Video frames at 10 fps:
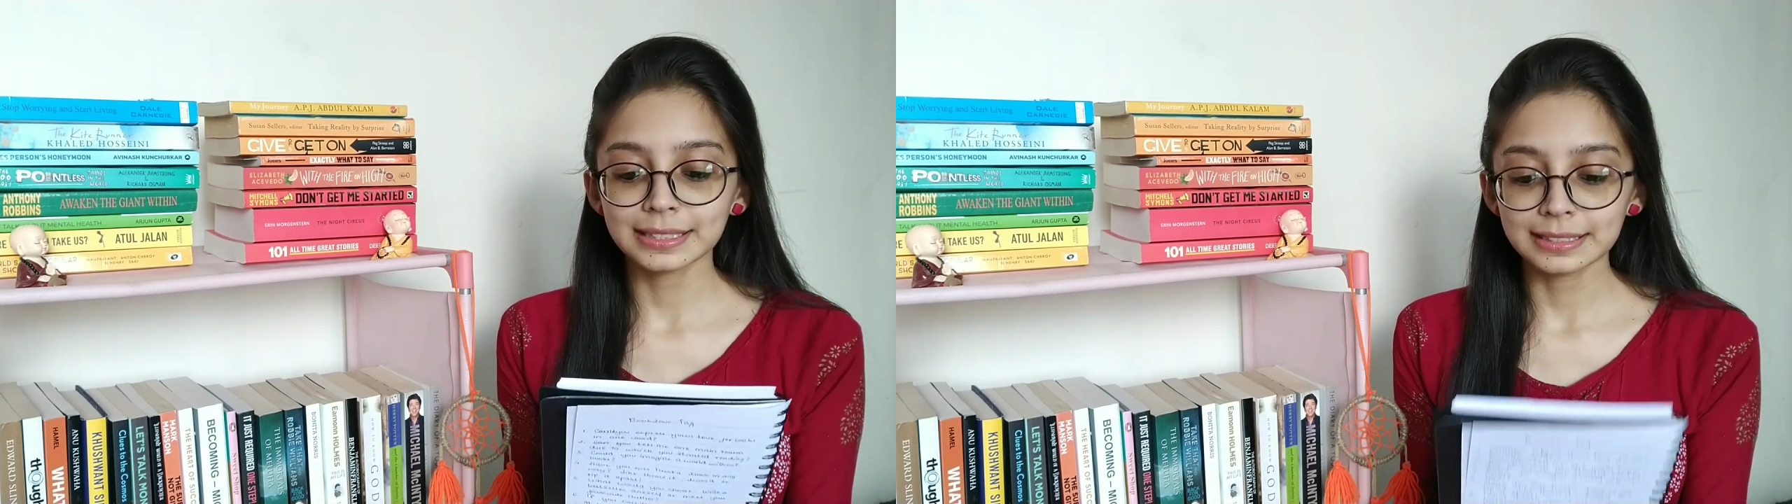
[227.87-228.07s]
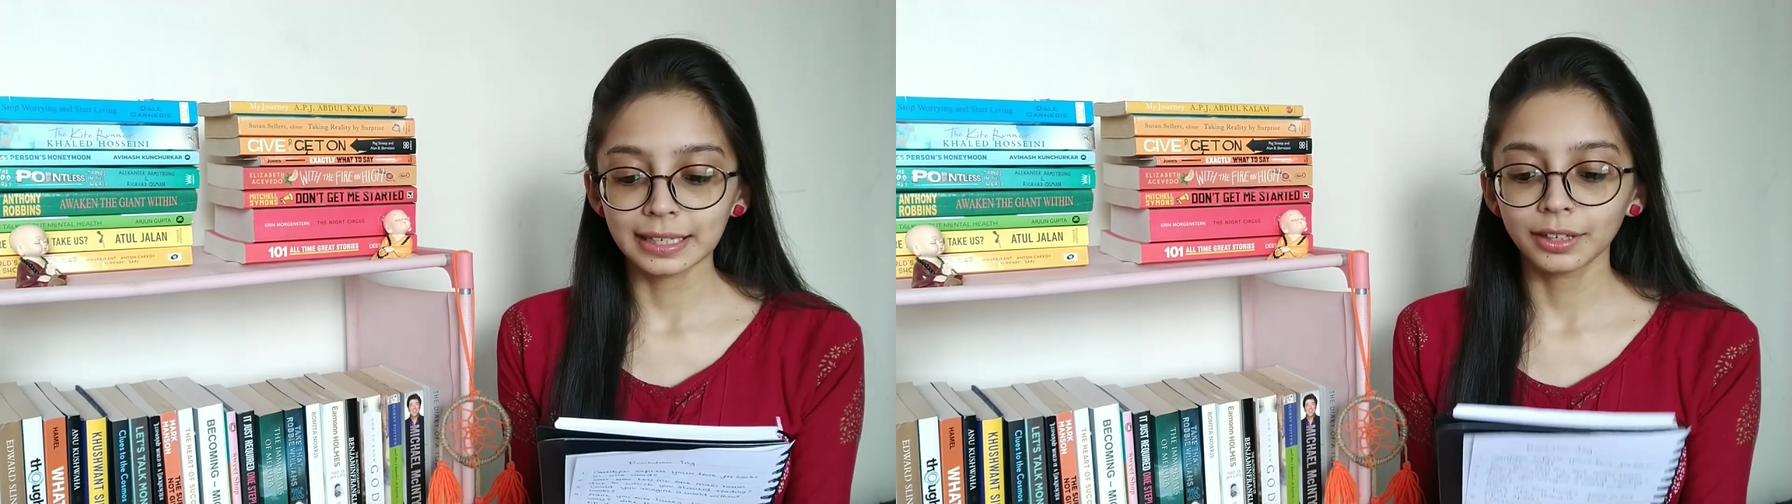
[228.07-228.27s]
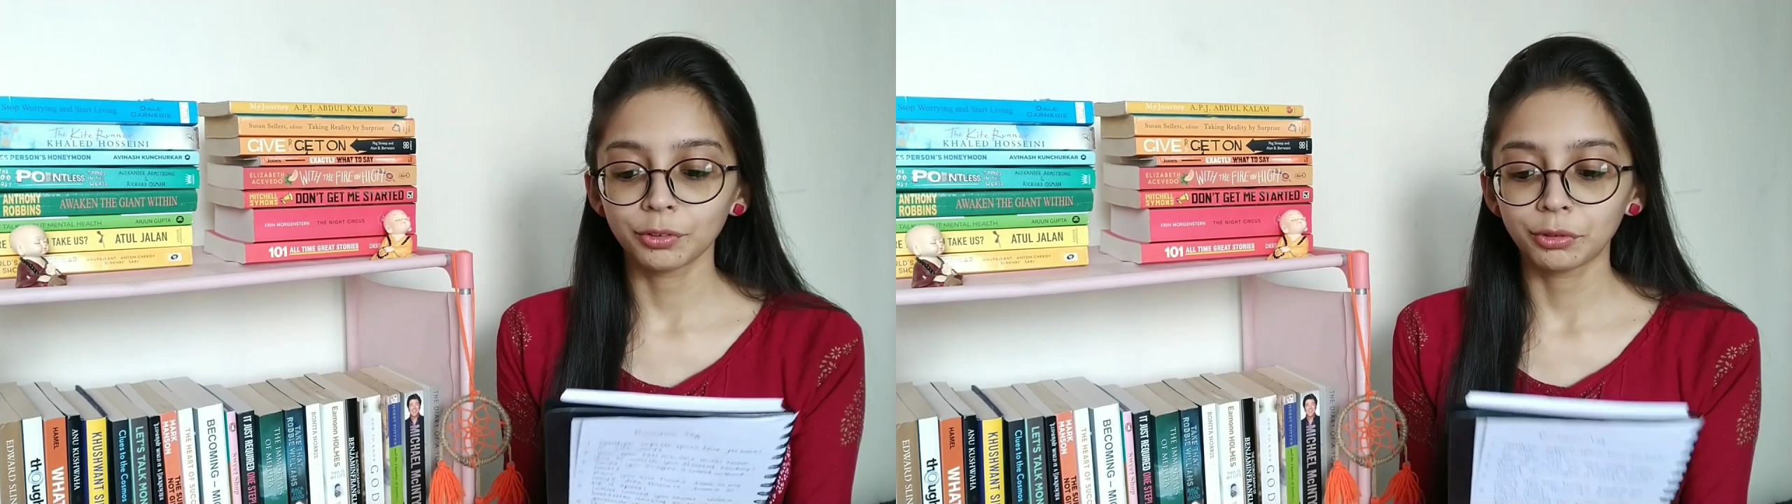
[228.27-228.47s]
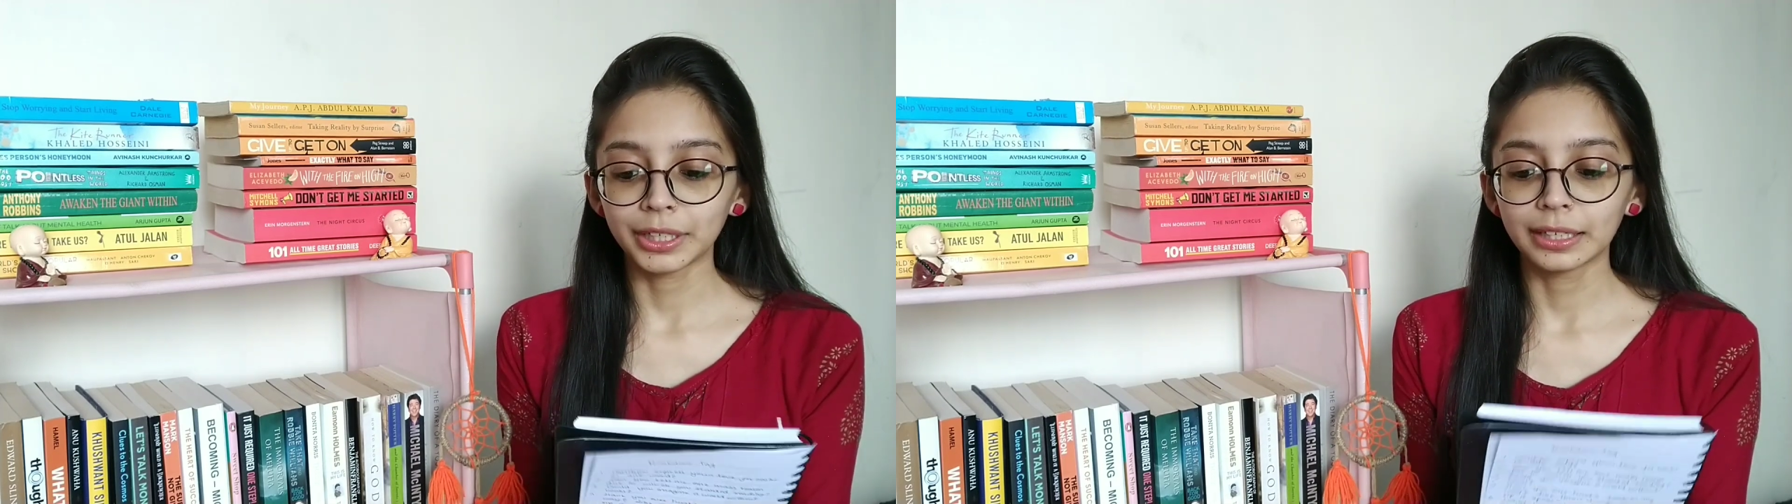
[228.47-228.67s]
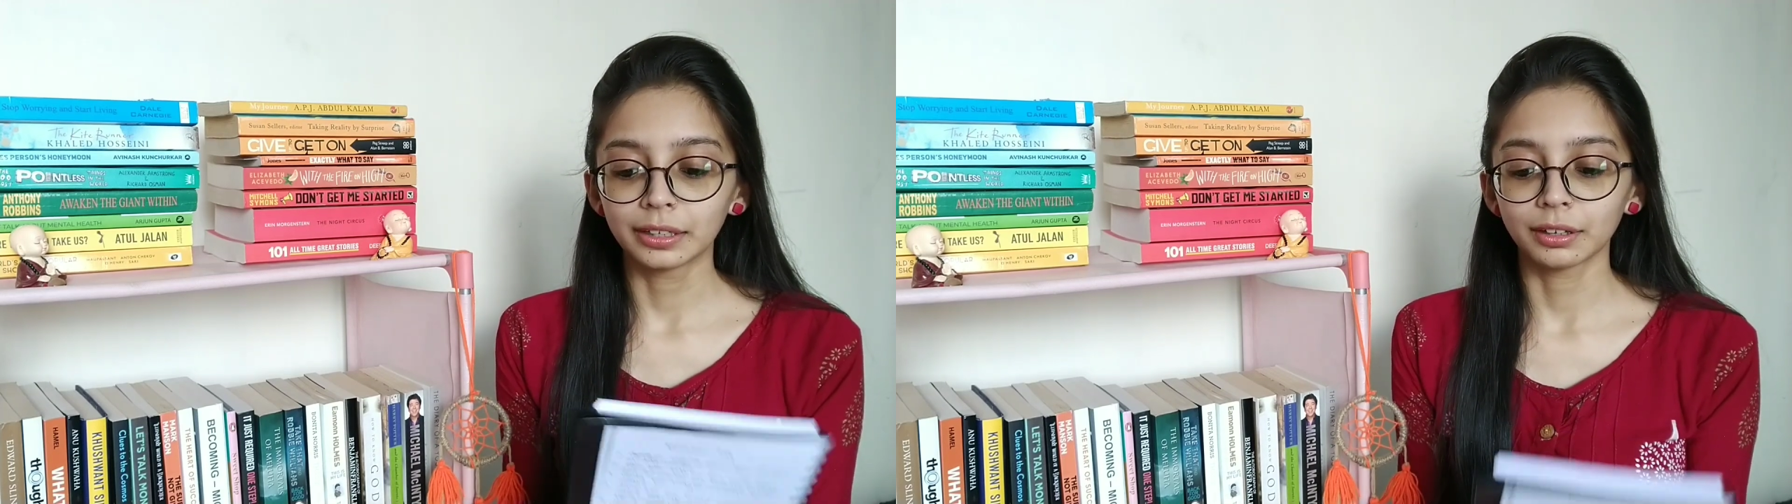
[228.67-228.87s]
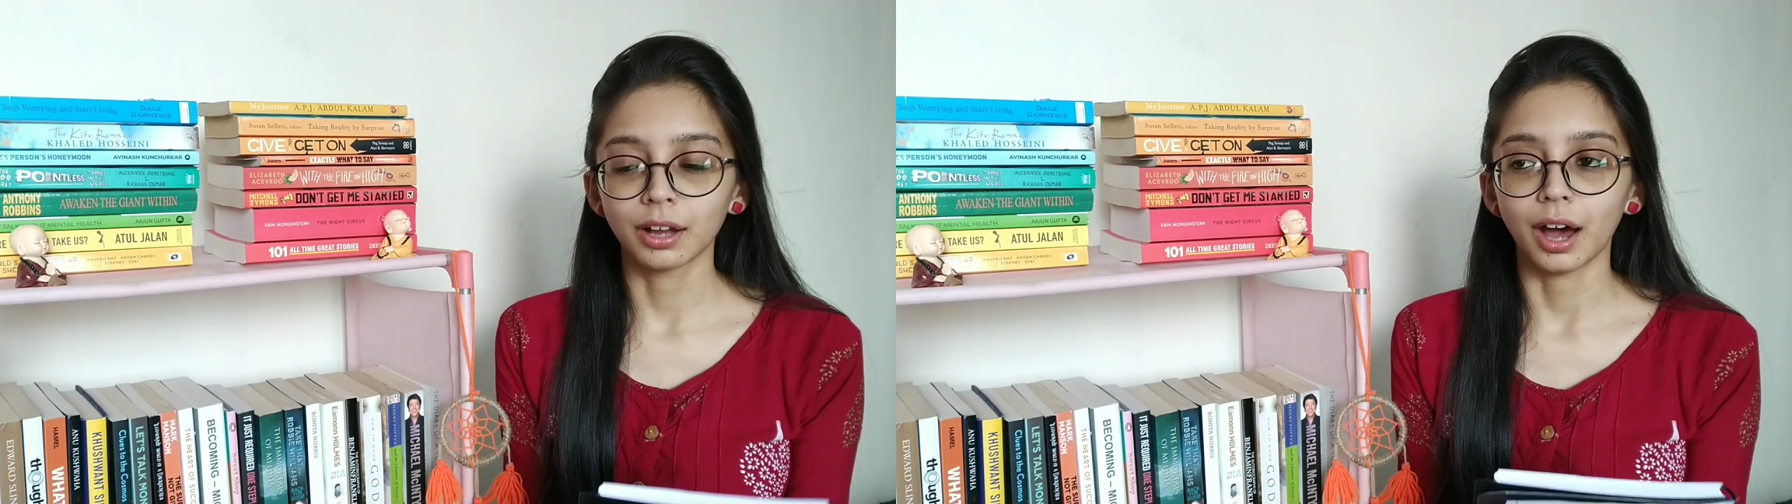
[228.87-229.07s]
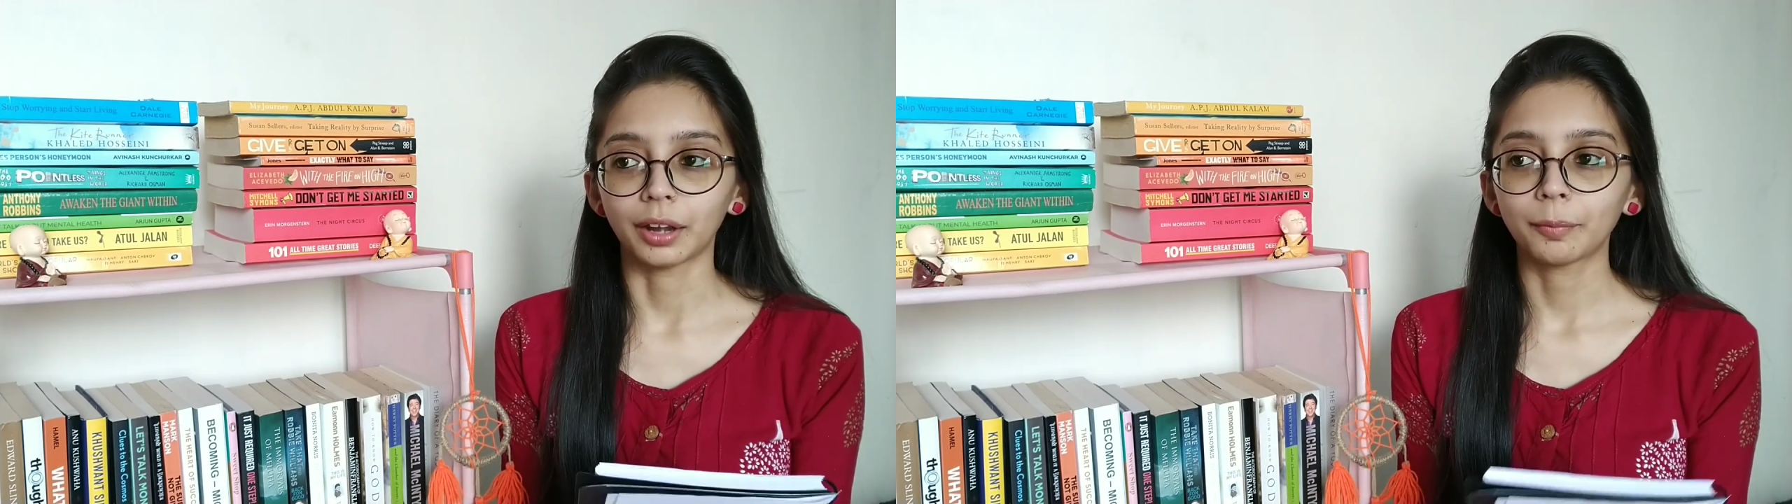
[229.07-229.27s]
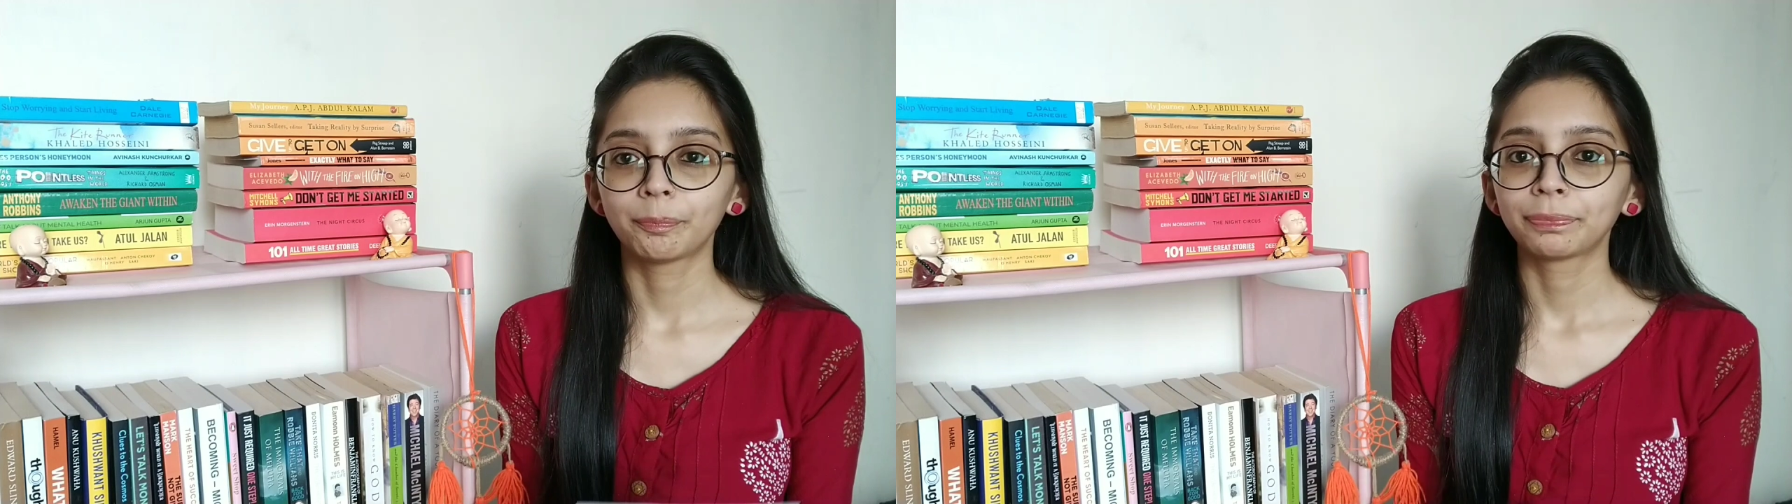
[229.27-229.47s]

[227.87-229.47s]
sick reading in a car?